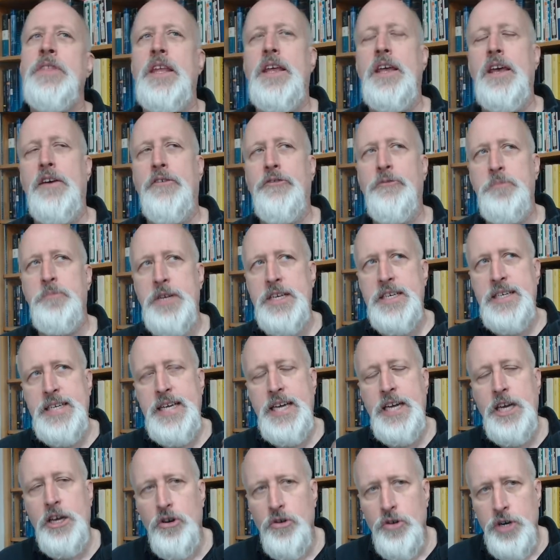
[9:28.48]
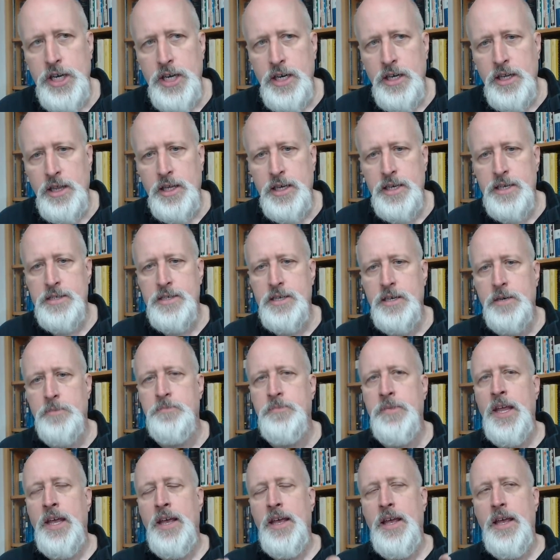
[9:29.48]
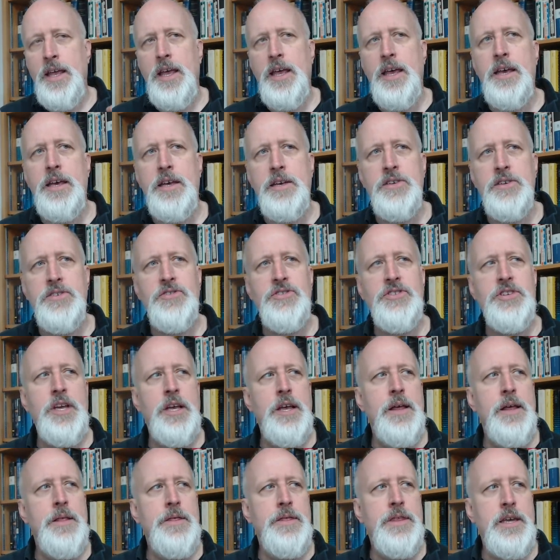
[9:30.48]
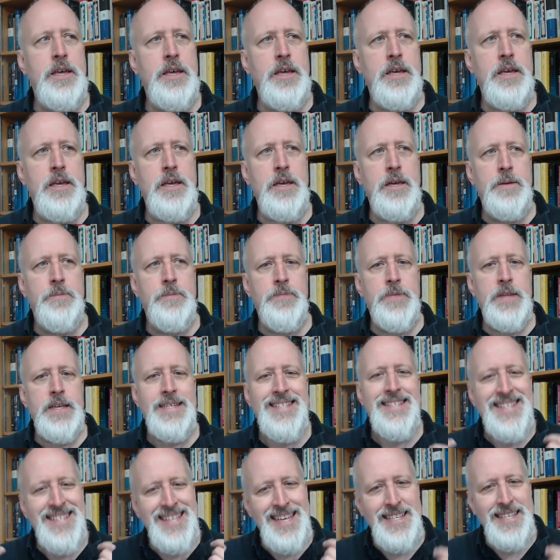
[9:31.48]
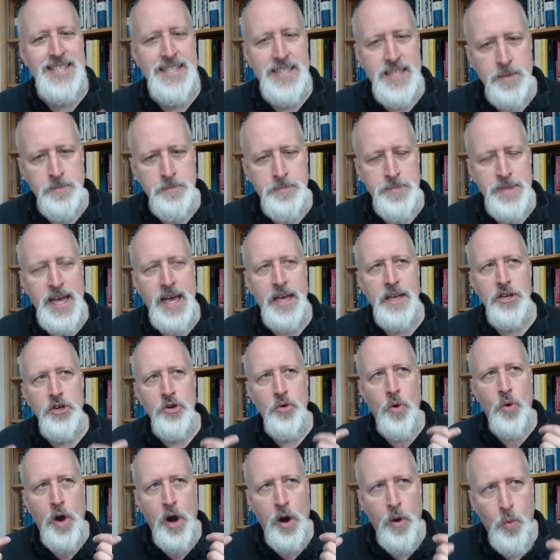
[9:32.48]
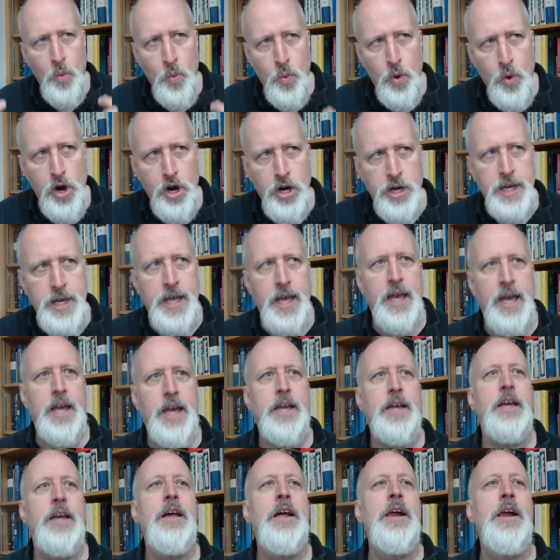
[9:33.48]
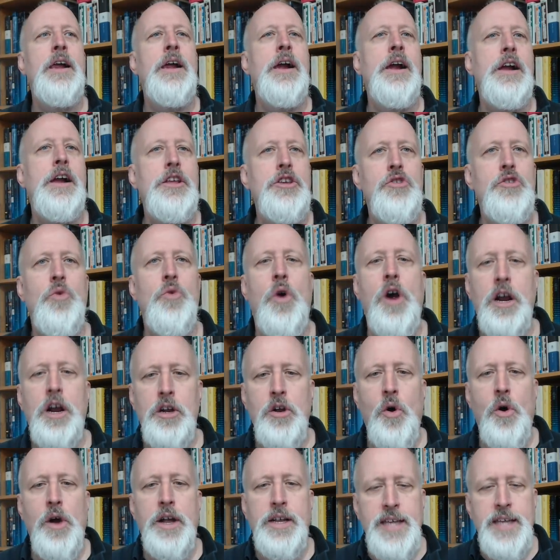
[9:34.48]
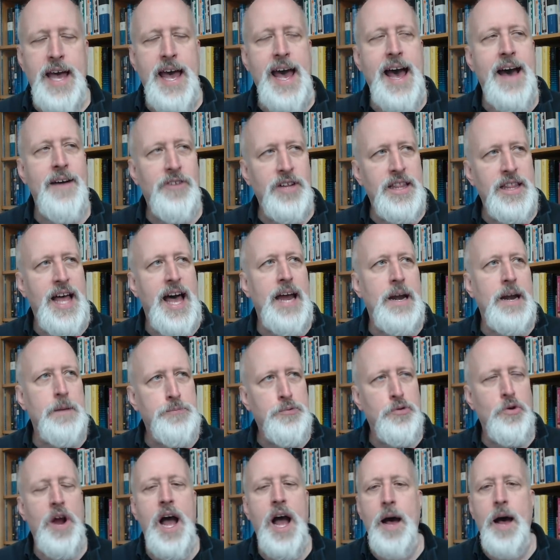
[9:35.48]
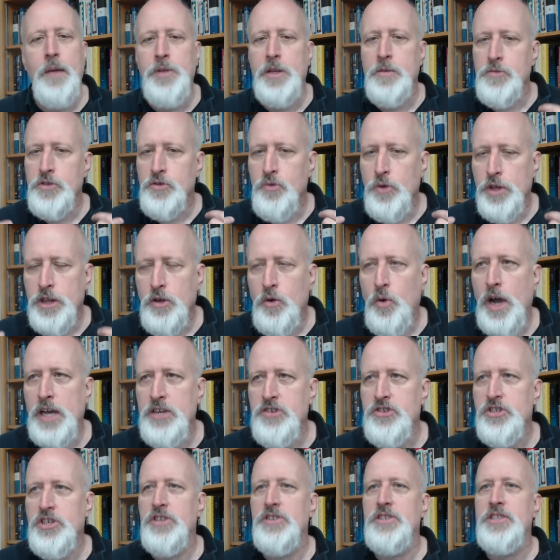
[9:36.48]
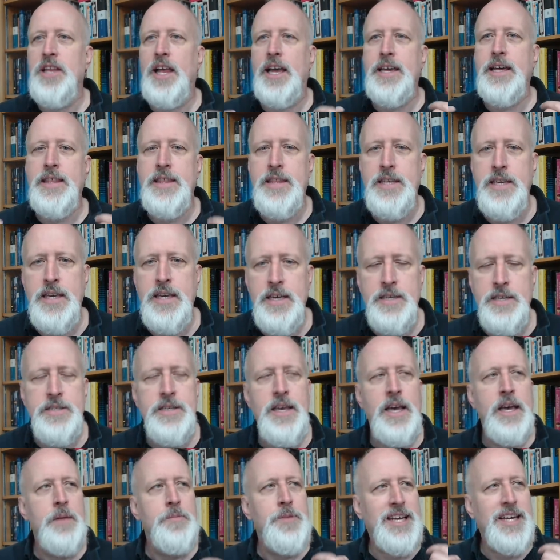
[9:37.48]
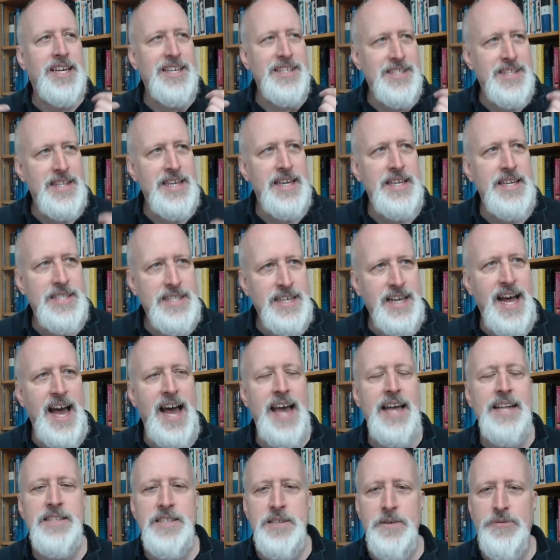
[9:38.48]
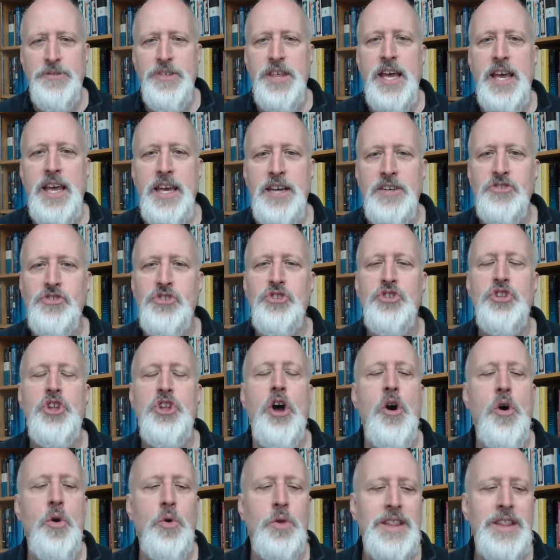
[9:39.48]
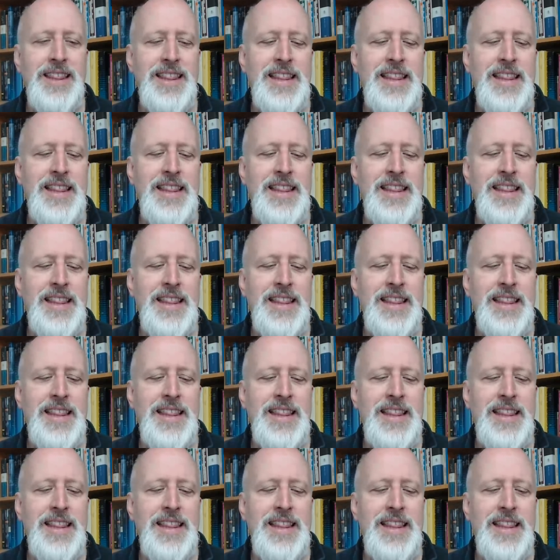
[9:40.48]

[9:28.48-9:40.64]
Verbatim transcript: if materialism is the system that you are working, you are going to have a lot of problems with questions like these, because these kinds of things don't